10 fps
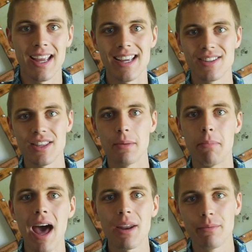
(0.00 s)
is in the
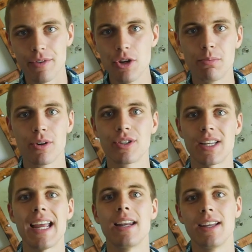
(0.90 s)
bottom few
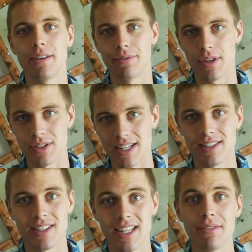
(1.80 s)
percent of the
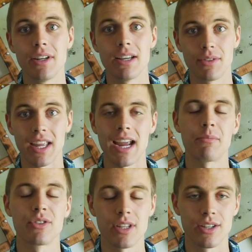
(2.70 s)
sensitivity of the
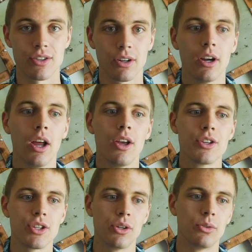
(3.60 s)
camera sensor.
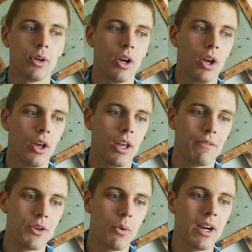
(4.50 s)
So
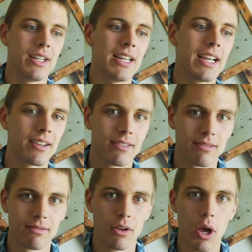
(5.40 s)
if you want to take
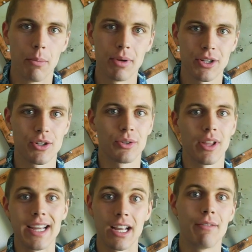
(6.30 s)
a picture
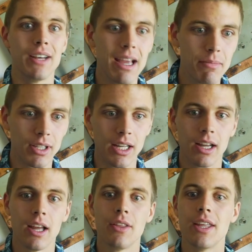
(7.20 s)
like of a
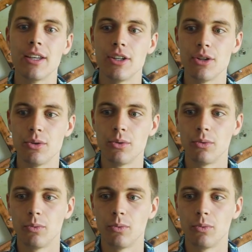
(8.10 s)
nebula, then you